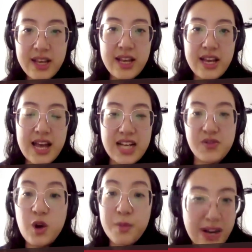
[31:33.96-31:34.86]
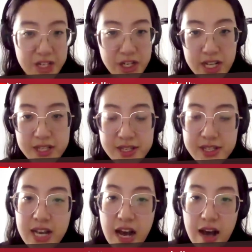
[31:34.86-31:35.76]
As for the open
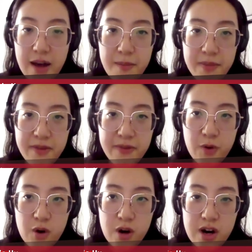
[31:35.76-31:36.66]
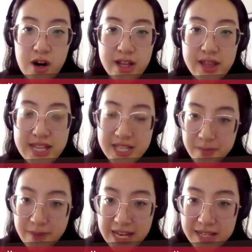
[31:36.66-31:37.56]
questions um, for this
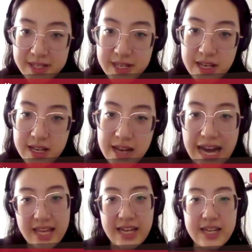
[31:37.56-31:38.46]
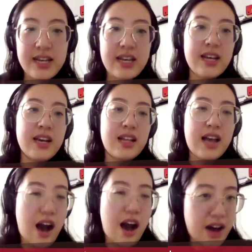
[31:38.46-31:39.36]
space, I think
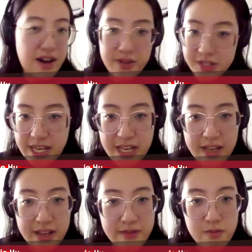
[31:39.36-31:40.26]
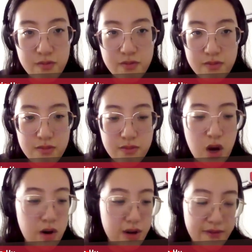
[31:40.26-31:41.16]
uh, obviously, you
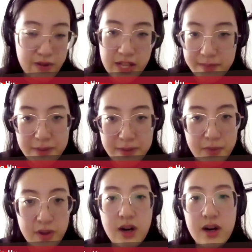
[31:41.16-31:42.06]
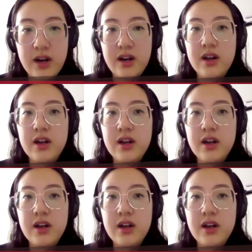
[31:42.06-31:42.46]
know, if a lot of people are